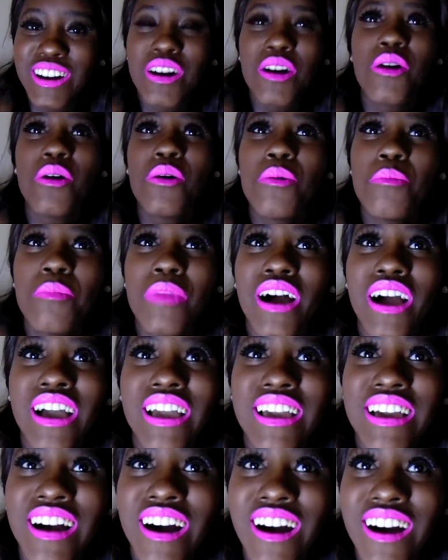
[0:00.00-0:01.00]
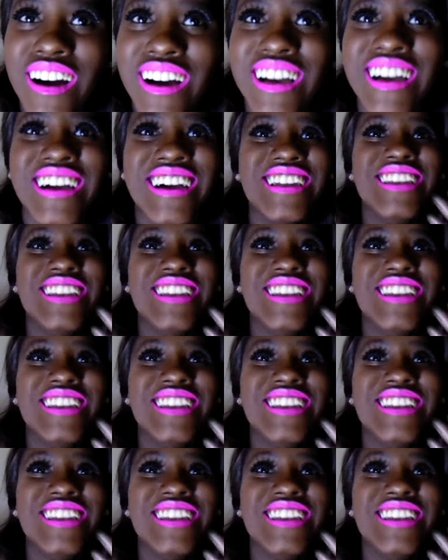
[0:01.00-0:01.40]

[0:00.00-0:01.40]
Oh my god,